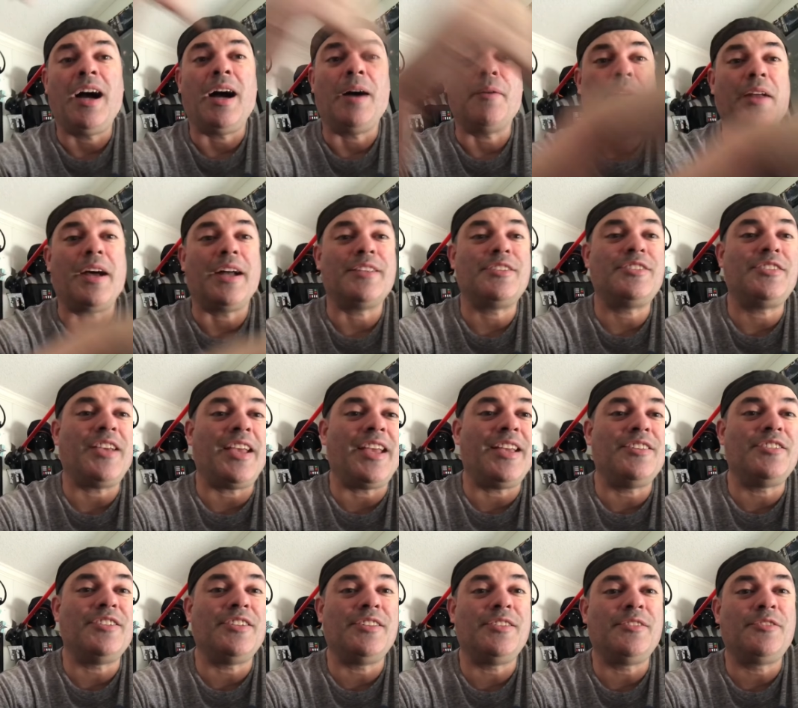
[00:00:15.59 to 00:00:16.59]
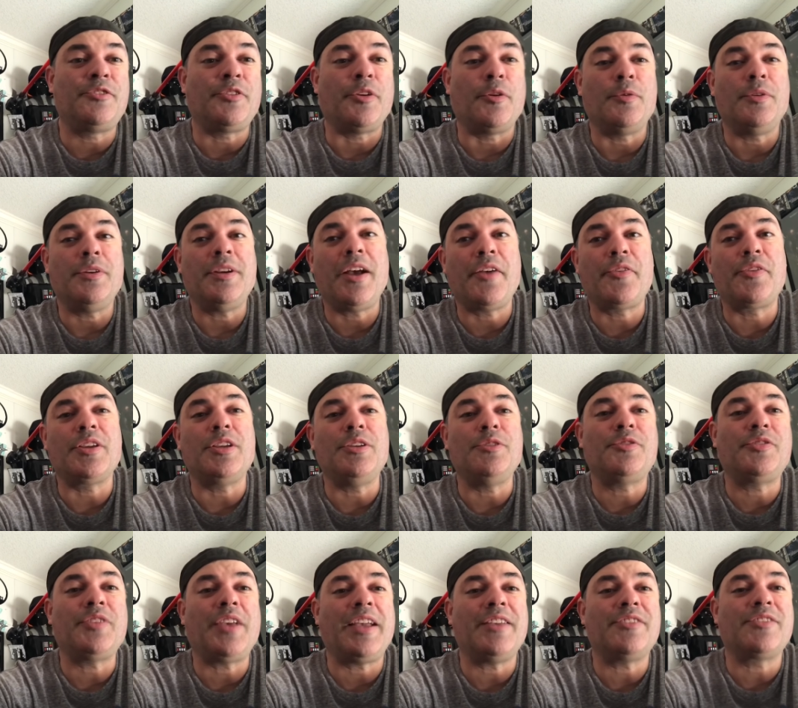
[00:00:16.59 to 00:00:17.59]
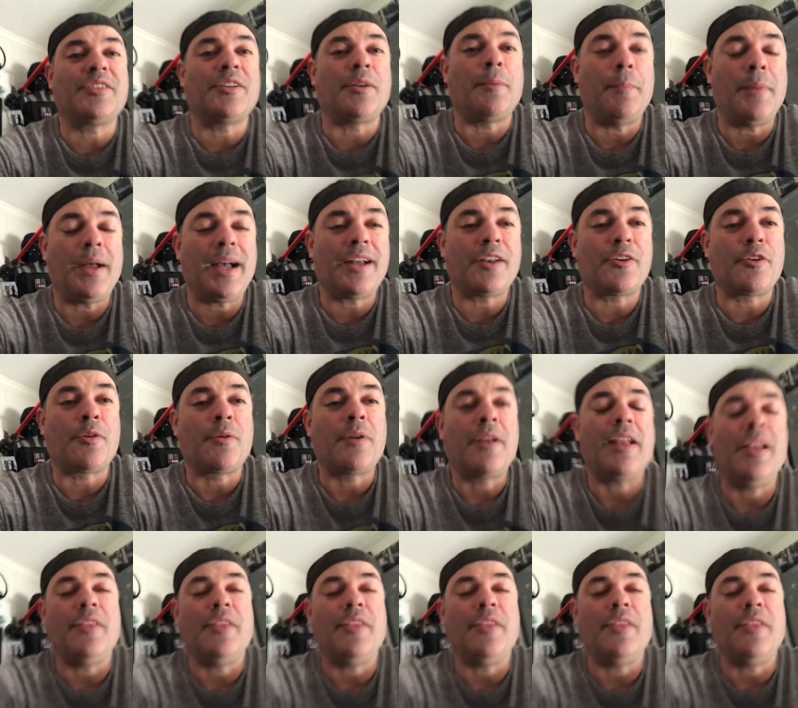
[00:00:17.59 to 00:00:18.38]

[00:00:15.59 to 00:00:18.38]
I'm not changing, so nothing you say is going to matter